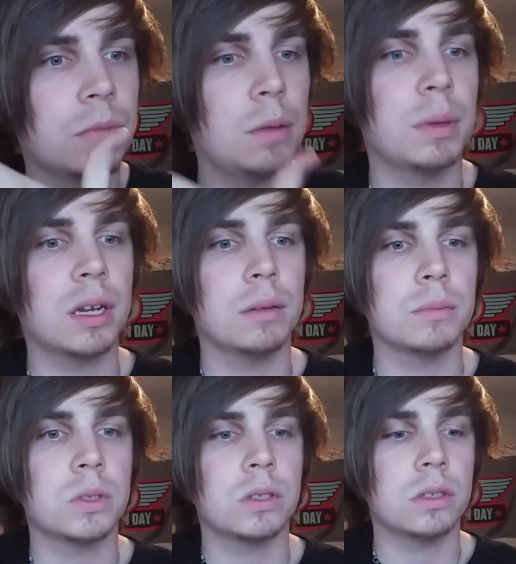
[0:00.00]

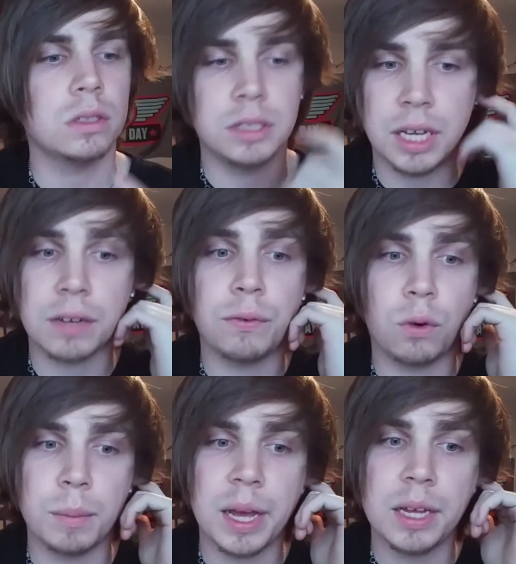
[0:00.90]
becomes deck
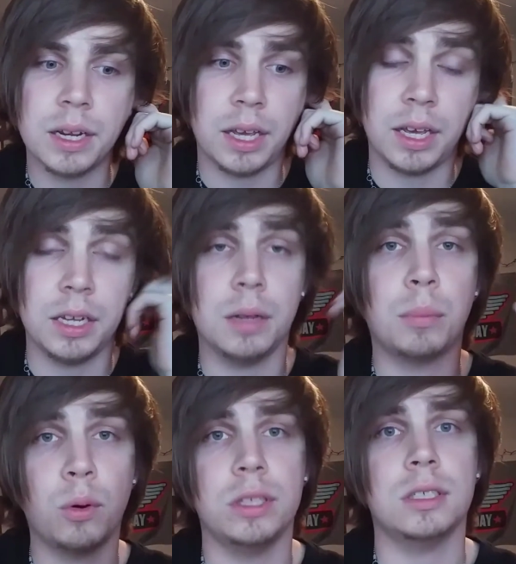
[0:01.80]
format and a
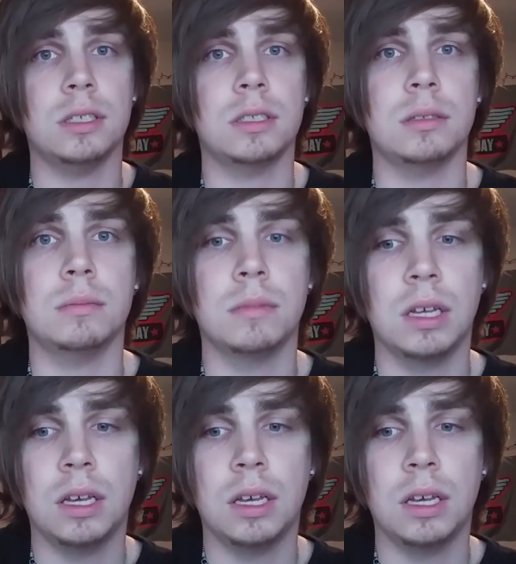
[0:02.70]
point system.